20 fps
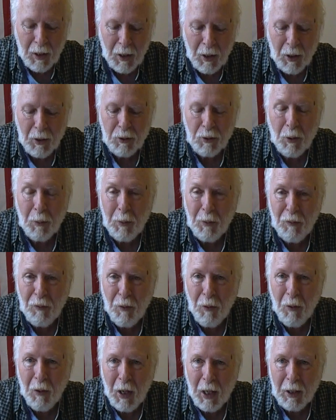Now, so
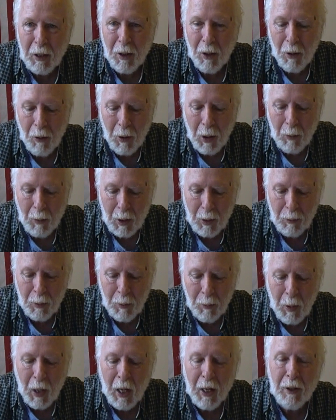before I go, I want to
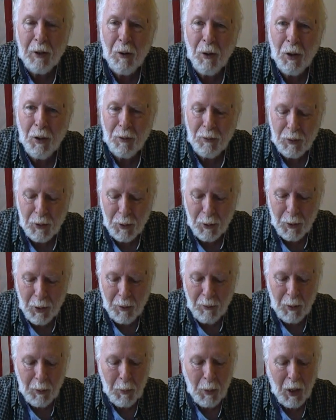remind all of you,
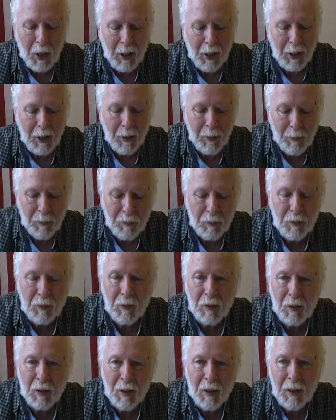everybody,
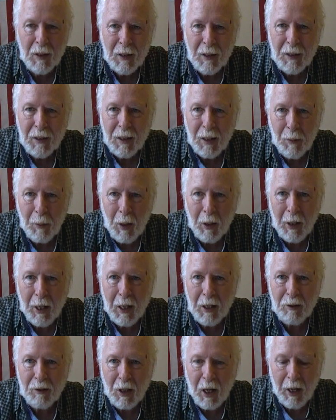about
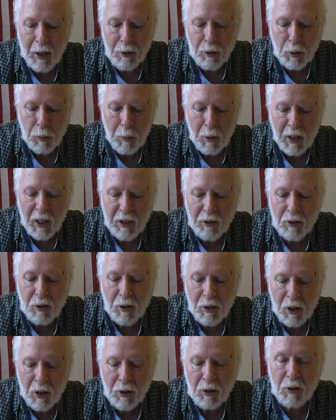Exile's place
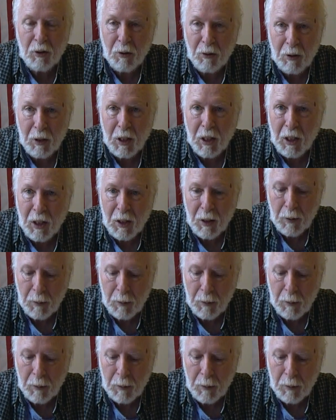in history.